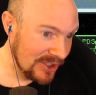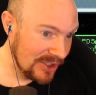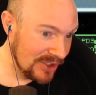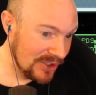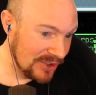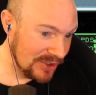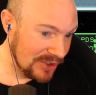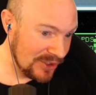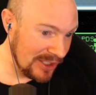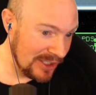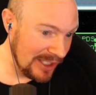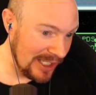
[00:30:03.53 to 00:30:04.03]

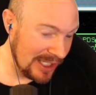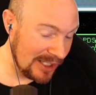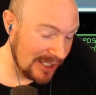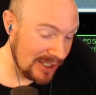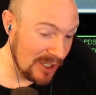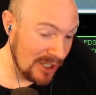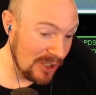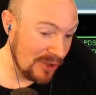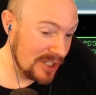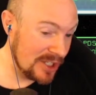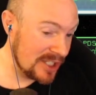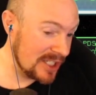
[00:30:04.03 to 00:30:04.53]
They're like,
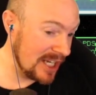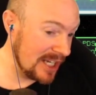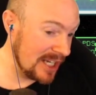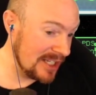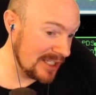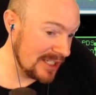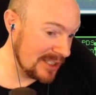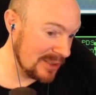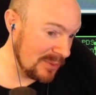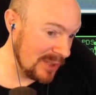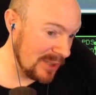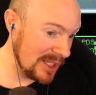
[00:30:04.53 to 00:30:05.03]
oh, this guy
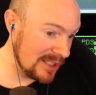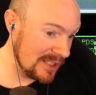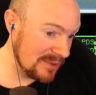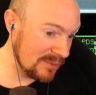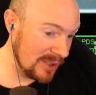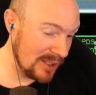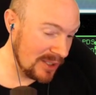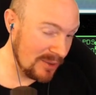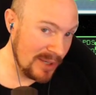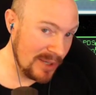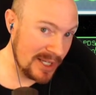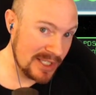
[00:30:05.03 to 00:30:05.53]
doesn't waste
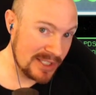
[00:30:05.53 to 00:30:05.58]
want to waste